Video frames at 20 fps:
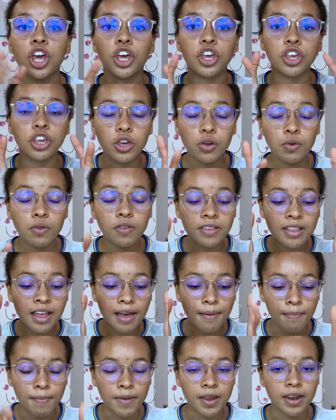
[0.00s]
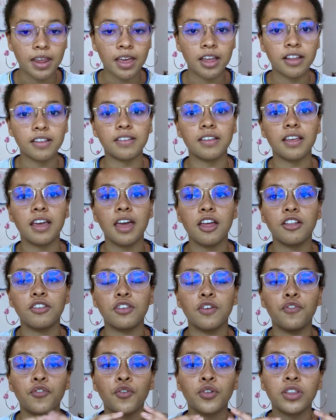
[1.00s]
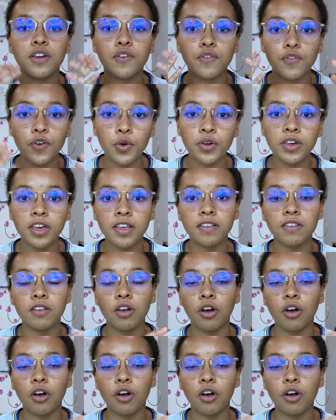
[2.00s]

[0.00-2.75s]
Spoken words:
use that minute to fully focus